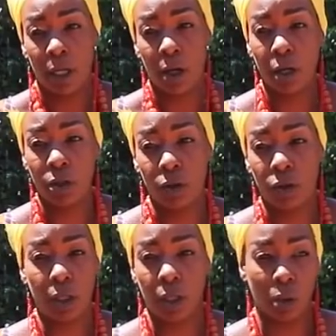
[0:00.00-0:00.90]
here,
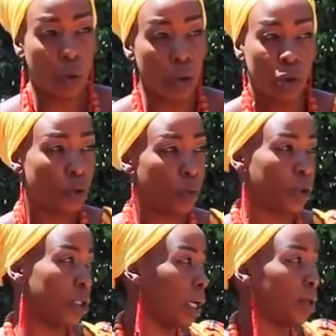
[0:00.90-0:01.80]
the Kikuyus
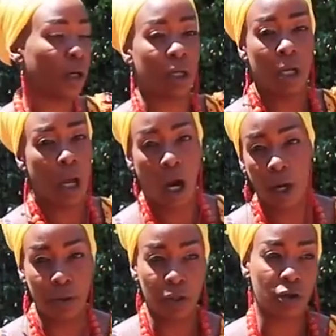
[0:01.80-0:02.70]
will say that
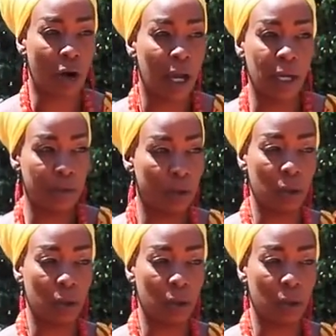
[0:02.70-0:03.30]
other tribes,